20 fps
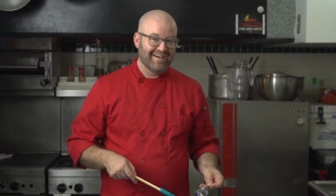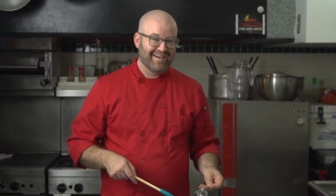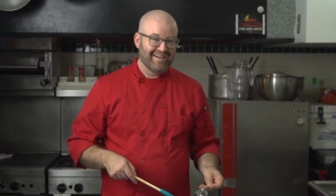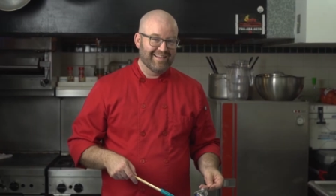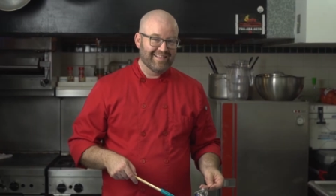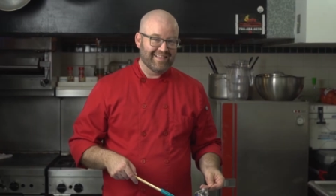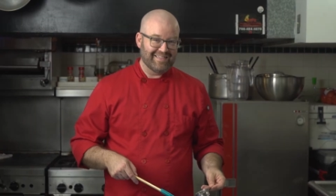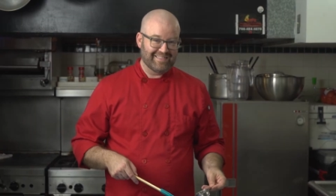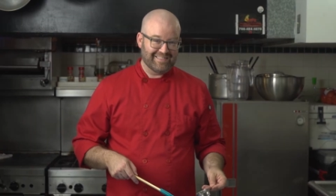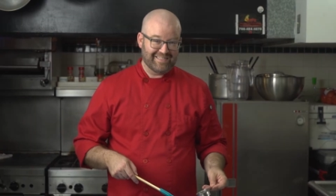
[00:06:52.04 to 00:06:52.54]

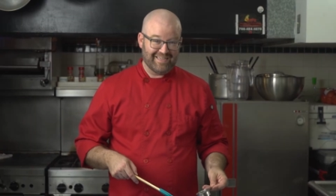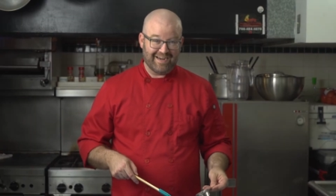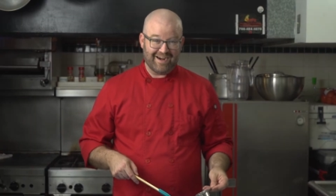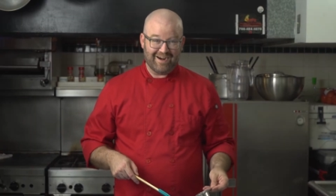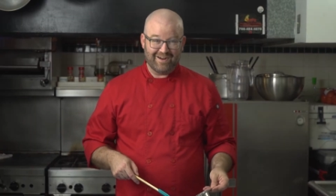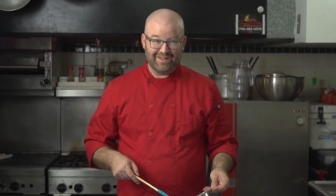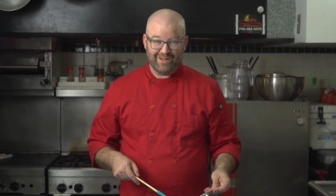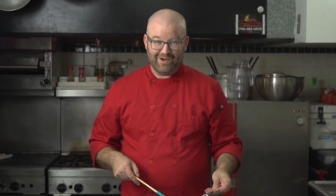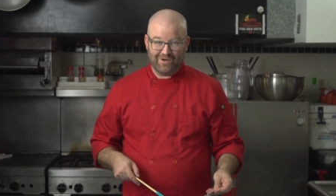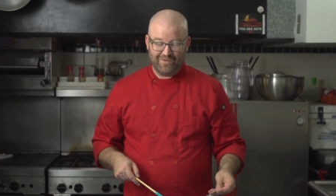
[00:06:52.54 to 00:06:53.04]
Let's get
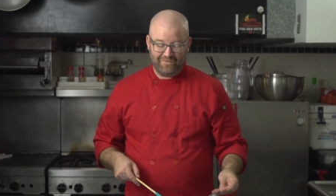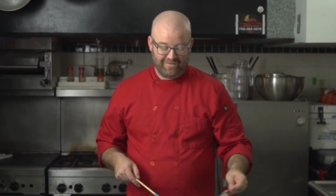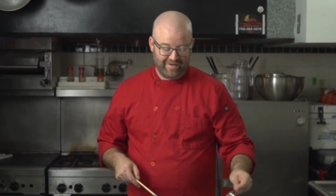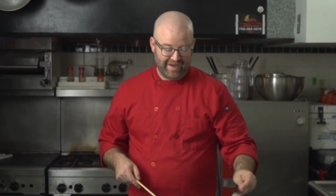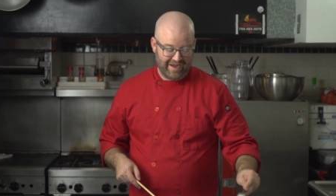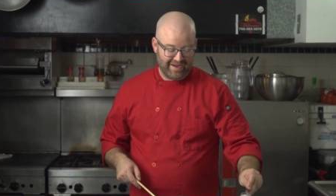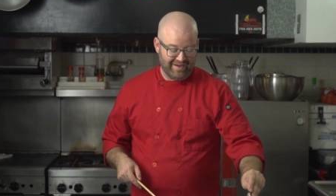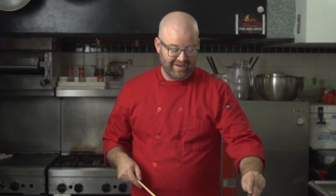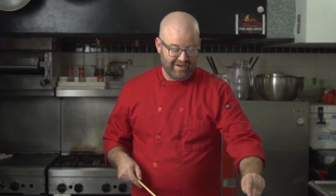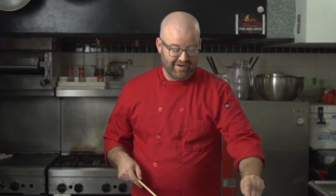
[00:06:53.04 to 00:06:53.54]
our
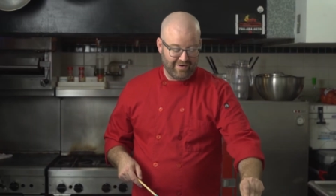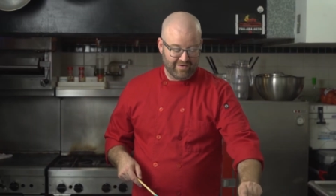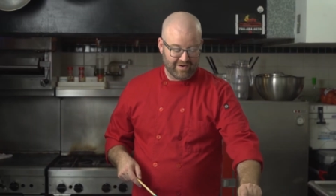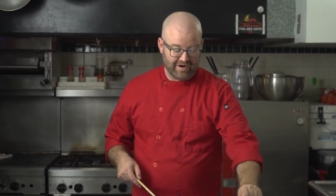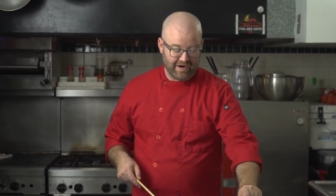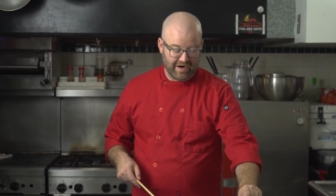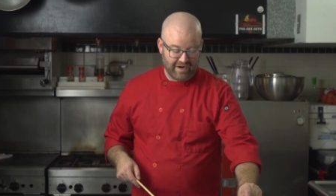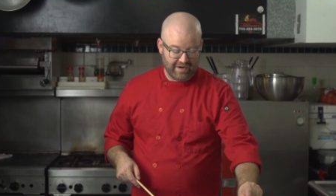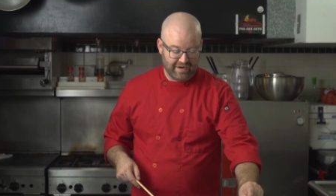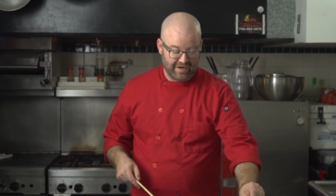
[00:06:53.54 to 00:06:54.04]
low-fat
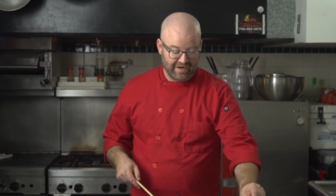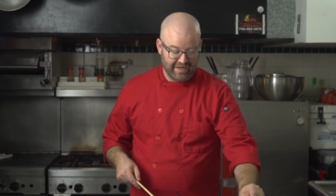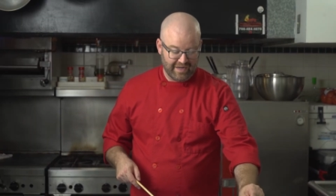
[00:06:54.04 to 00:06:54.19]
yogurt.